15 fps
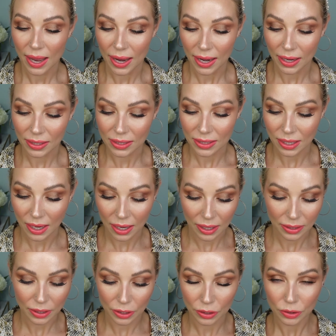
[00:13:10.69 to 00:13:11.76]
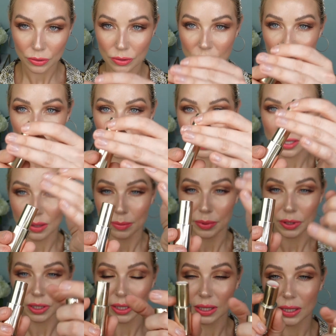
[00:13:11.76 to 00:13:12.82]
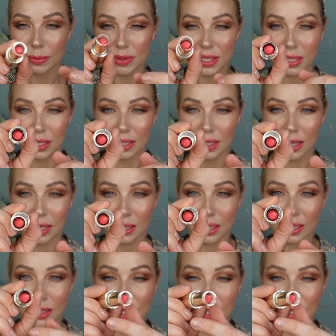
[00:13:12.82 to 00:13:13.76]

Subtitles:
and I used this bullet lipstick in